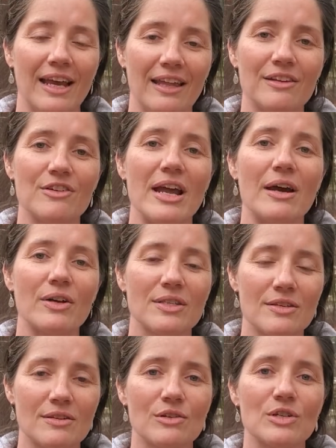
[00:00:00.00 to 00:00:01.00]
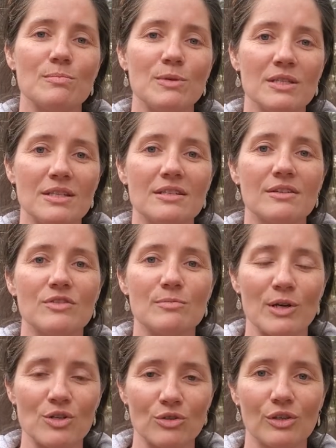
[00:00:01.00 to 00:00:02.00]
And they're now considered a species of
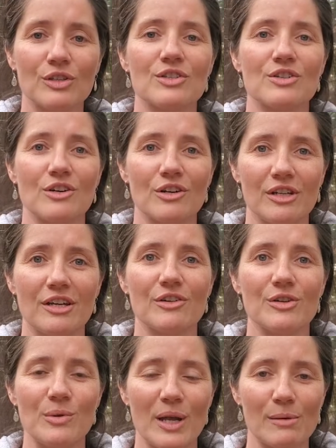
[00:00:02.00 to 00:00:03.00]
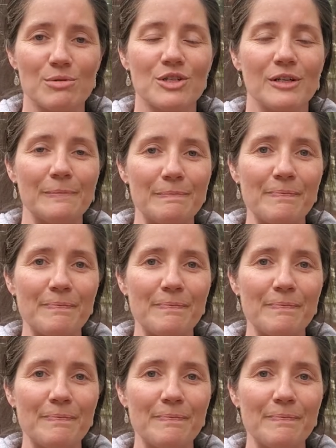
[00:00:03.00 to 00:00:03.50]
special concern here in New Hampshire.